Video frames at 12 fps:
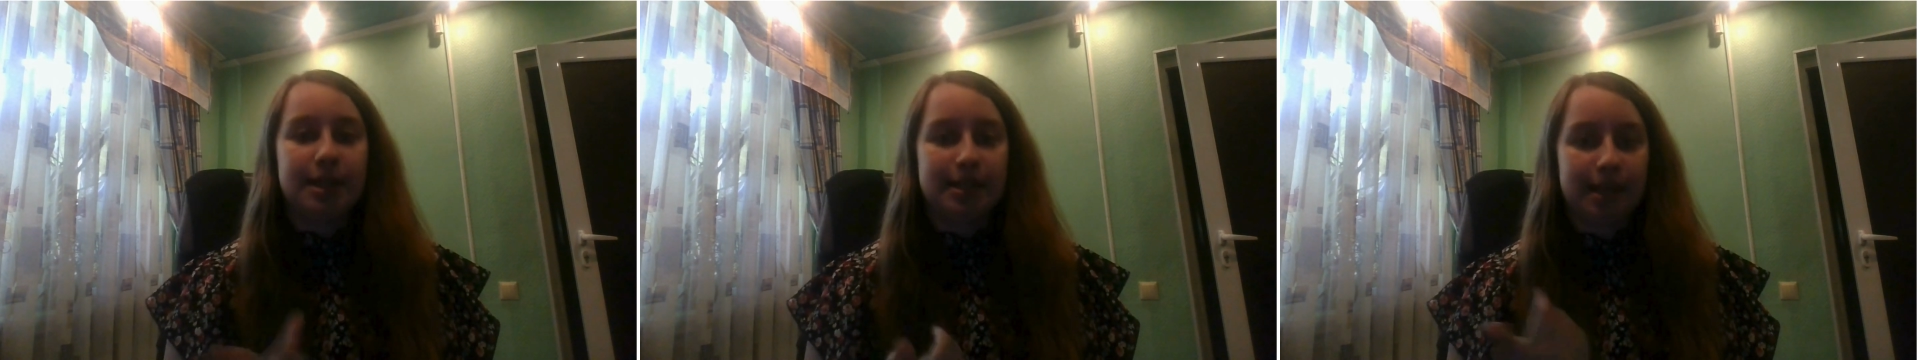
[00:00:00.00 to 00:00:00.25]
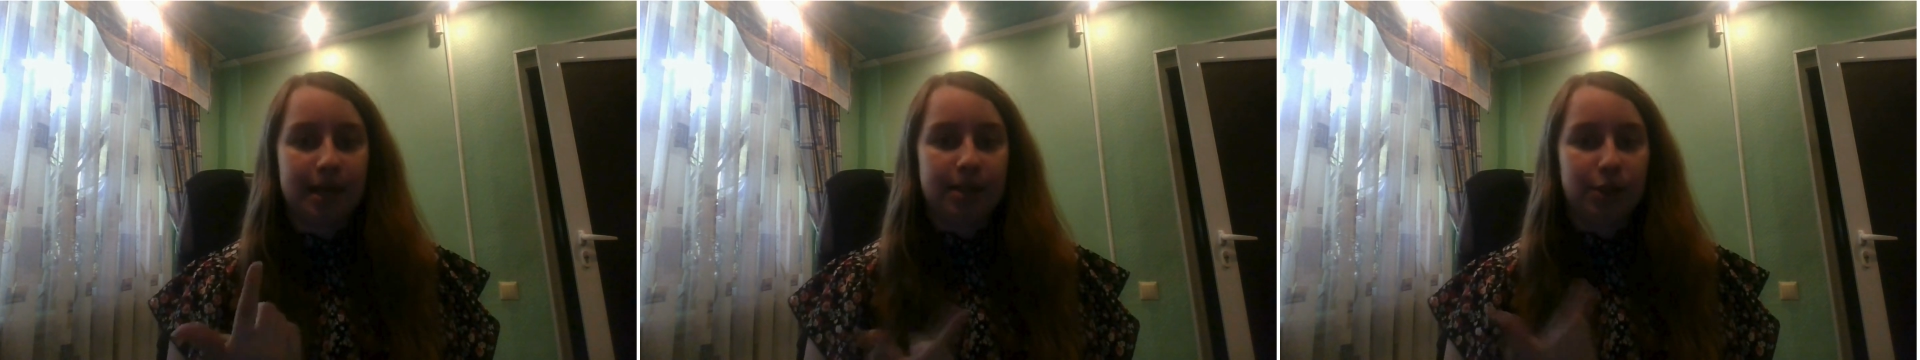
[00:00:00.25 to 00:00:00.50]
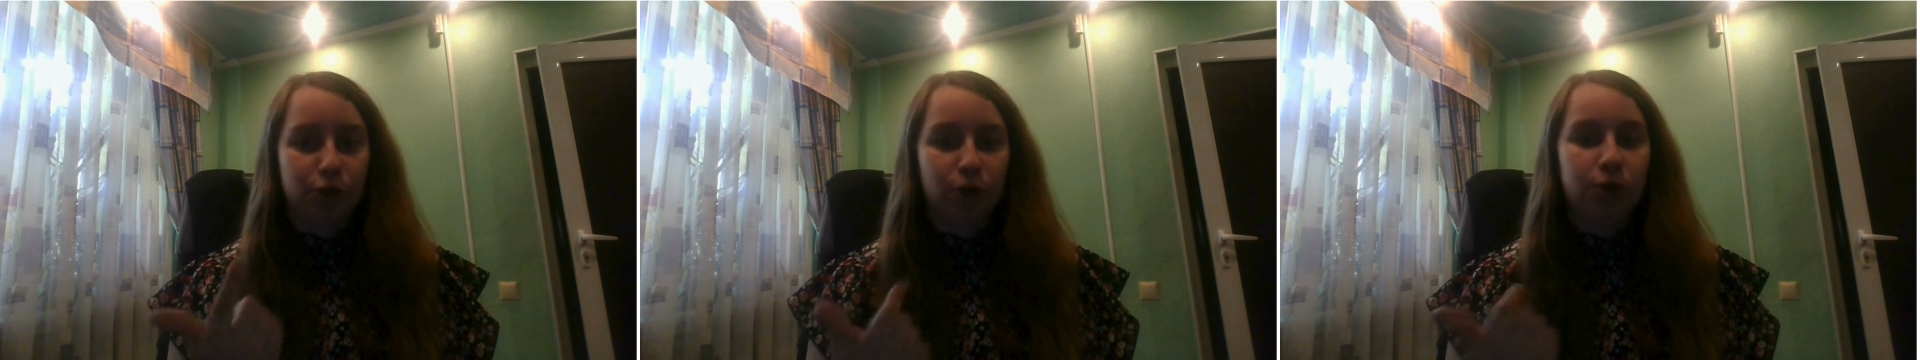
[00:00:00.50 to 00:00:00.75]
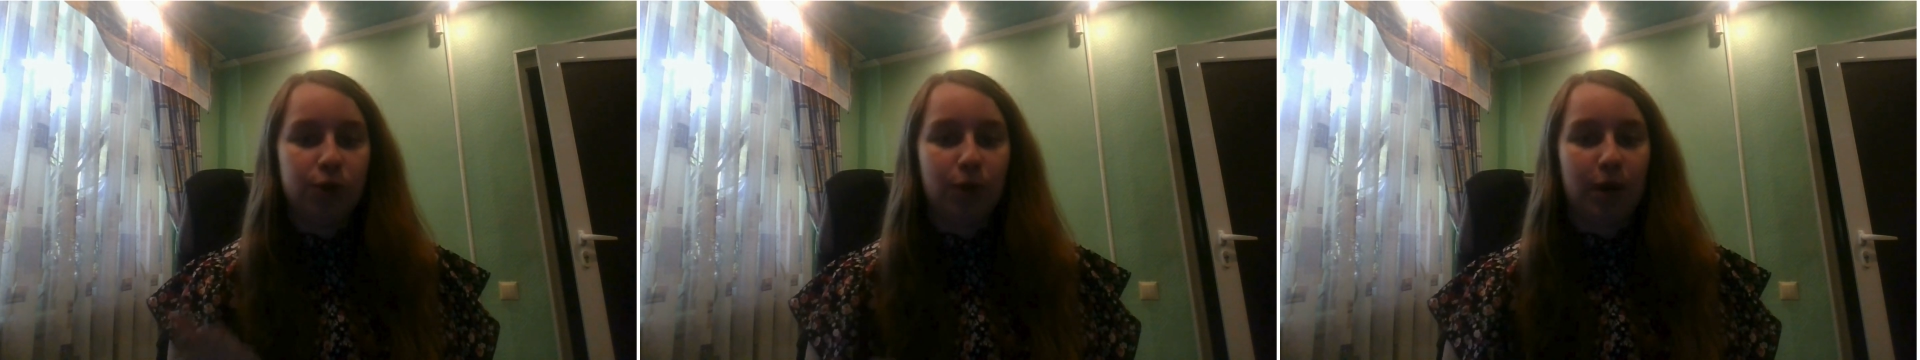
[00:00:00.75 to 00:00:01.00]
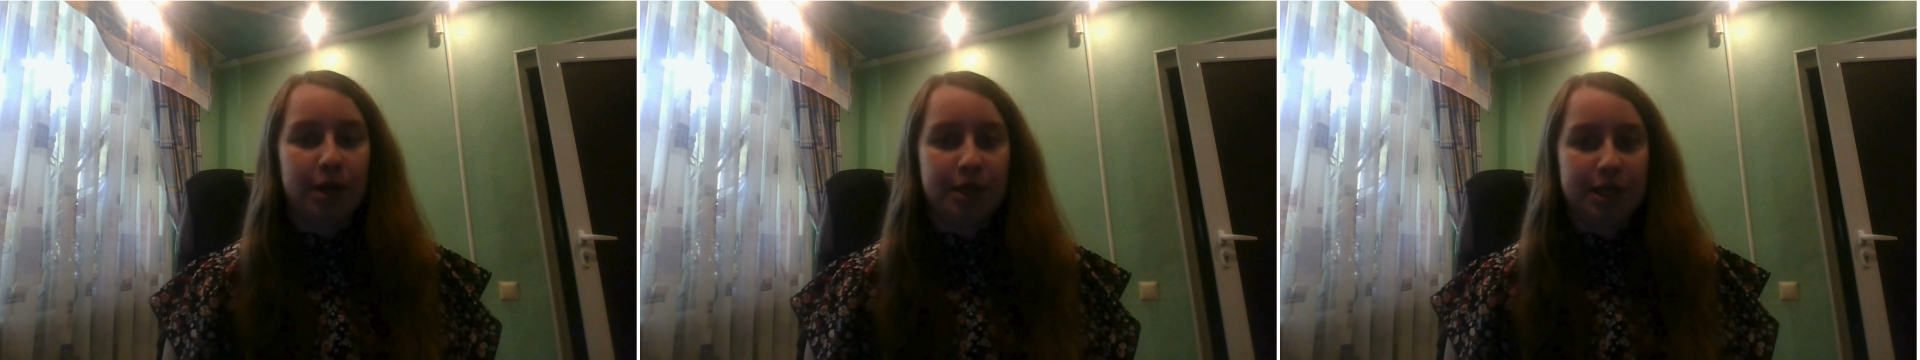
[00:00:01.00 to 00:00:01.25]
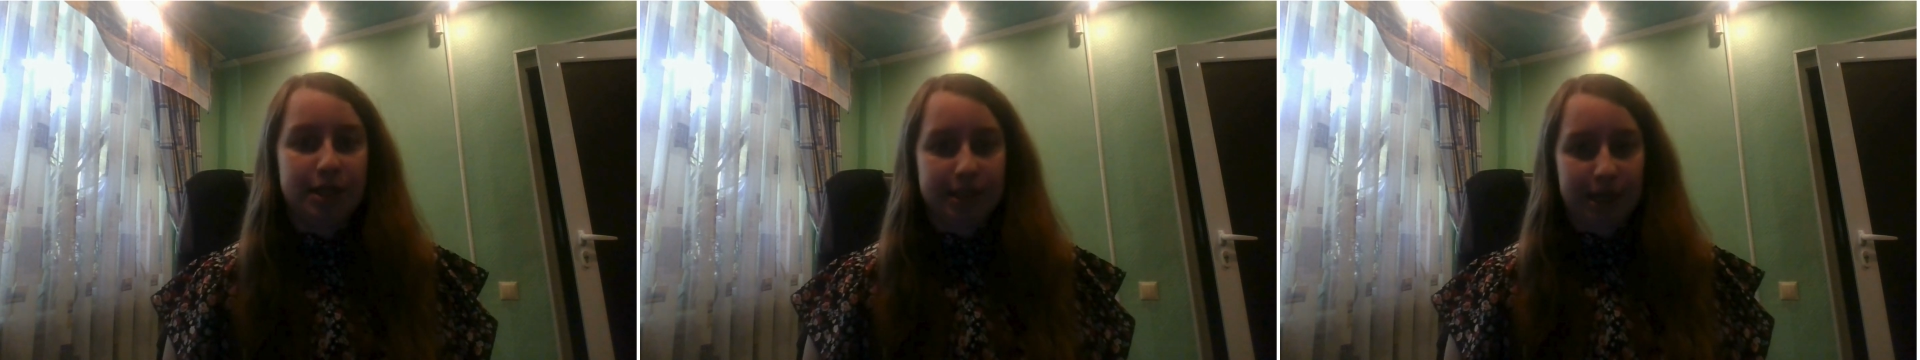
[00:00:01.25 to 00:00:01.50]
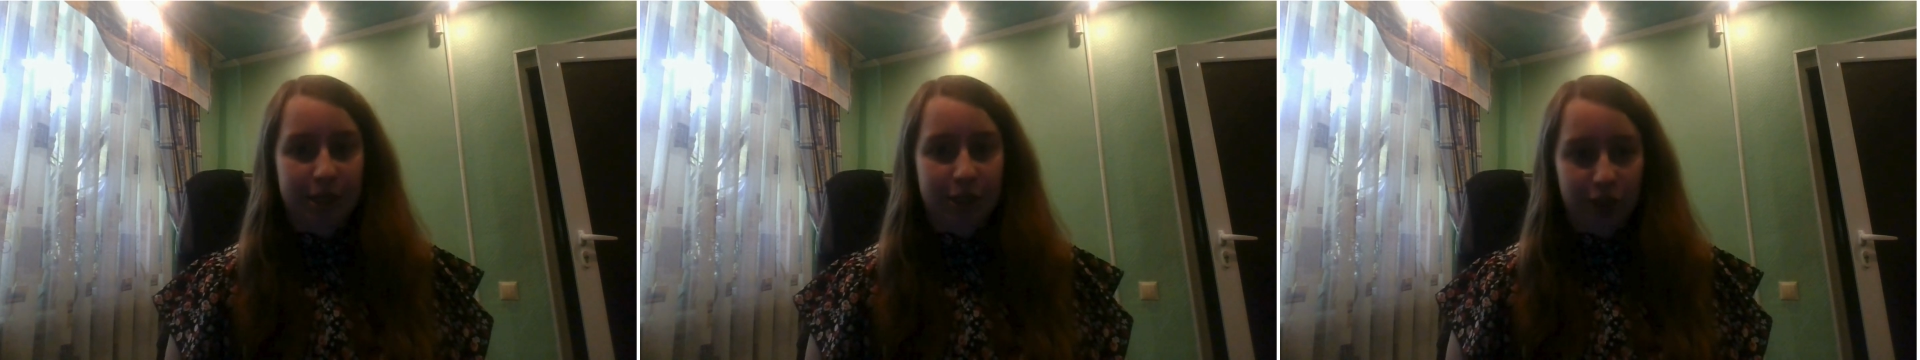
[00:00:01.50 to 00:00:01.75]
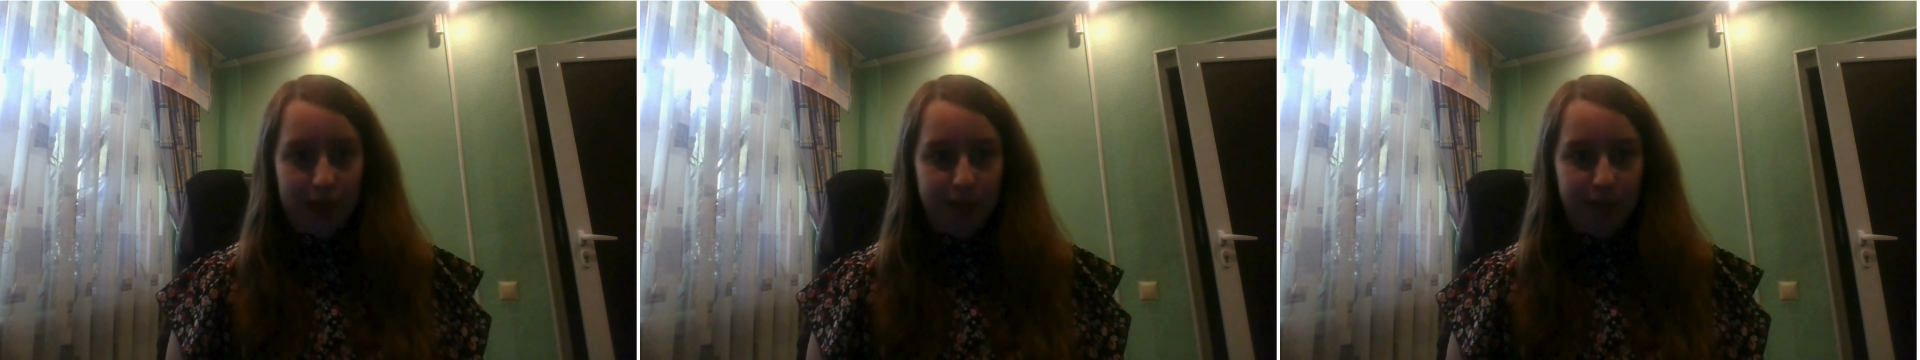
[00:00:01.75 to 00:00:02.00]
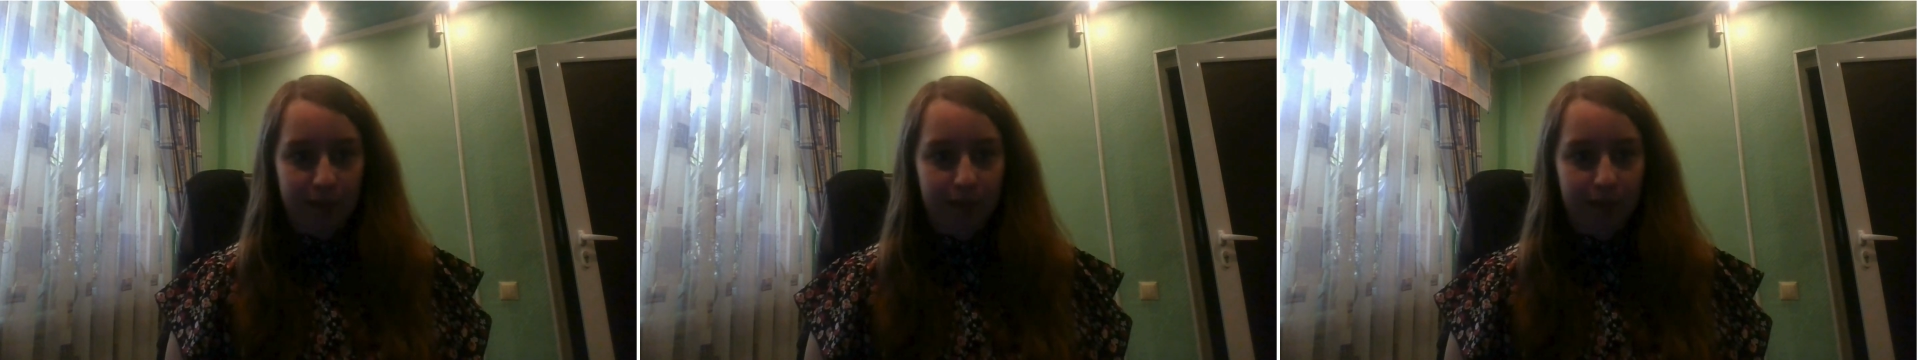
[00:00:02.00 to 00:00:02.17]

inside the tools where ideas take shape.